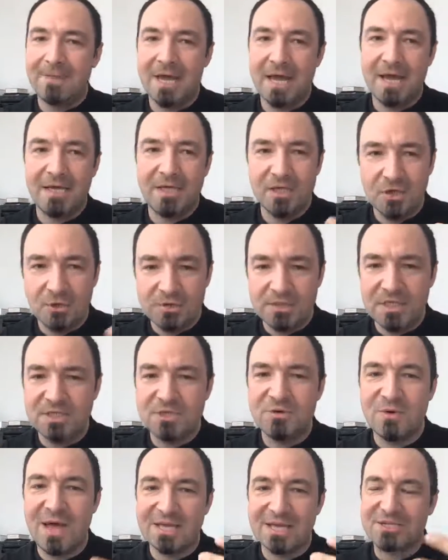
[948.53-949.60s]
using
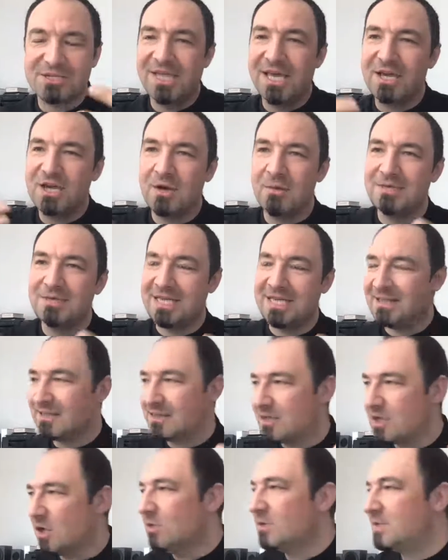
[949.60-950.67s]
to actually accommodate
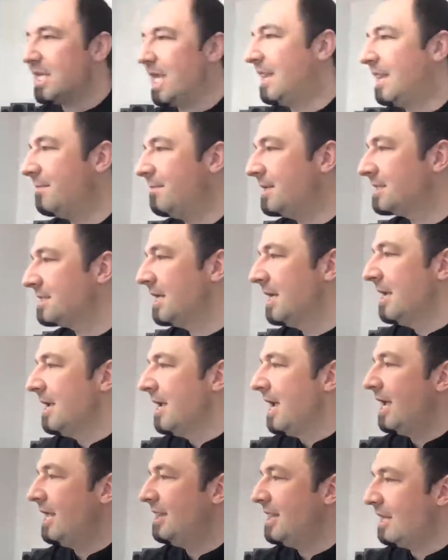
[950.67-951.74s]
those elements.
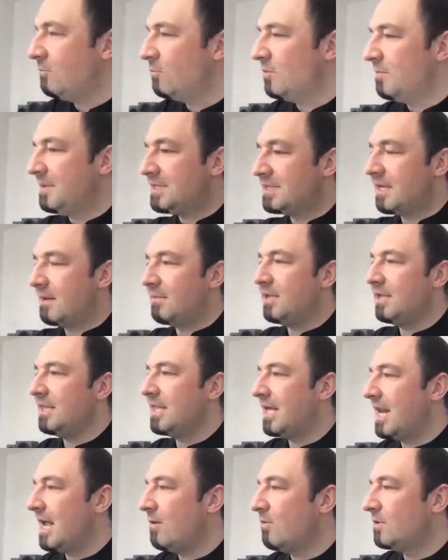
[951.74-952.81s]
And that would be something
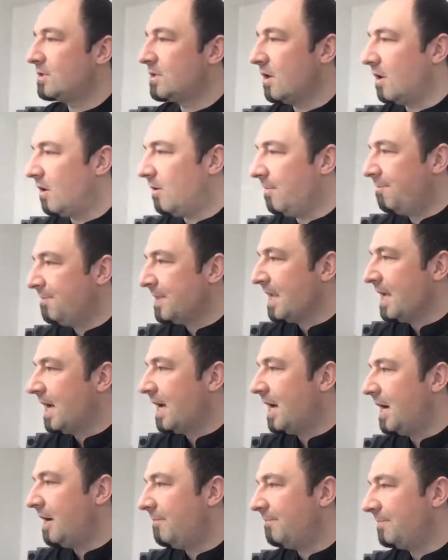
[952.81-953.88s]
that I would call,
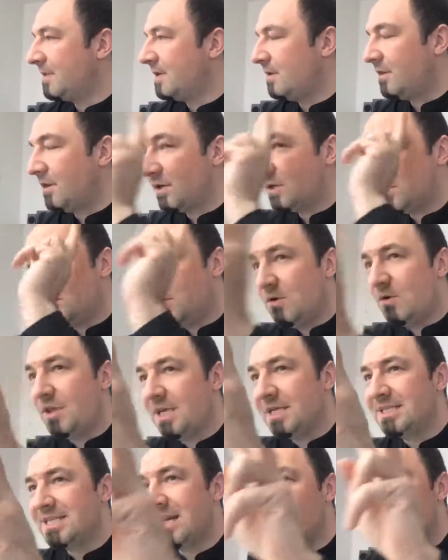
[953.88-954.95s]
there's two
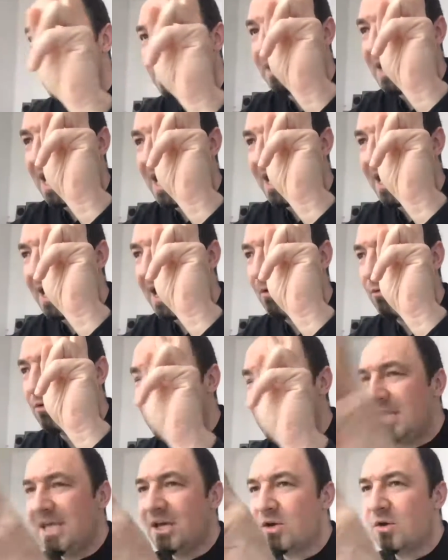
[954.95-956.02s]
things that I would
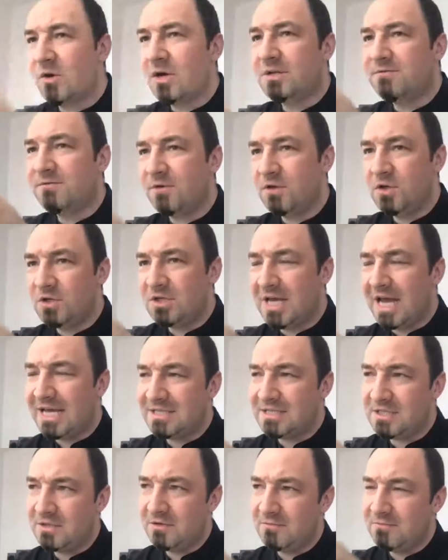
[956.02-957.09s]
really encourage for you
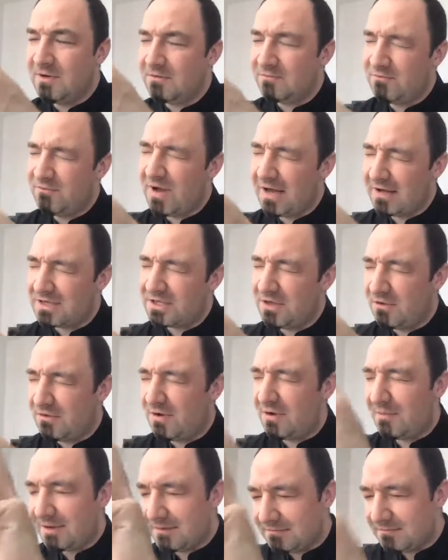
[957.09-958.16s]
guys to, well, actually
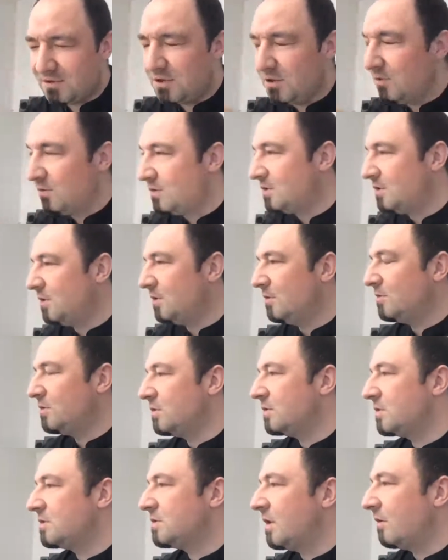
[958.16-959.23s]
three, but two
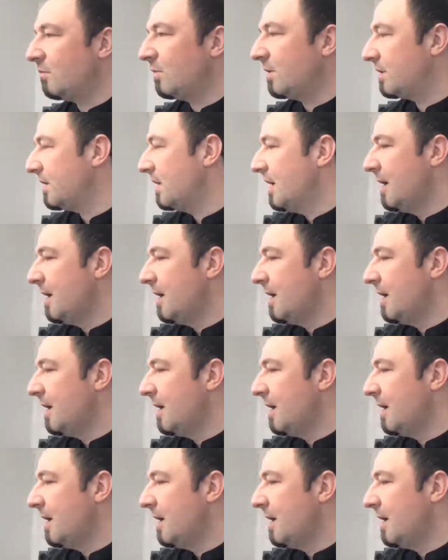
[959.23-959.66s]
to start with,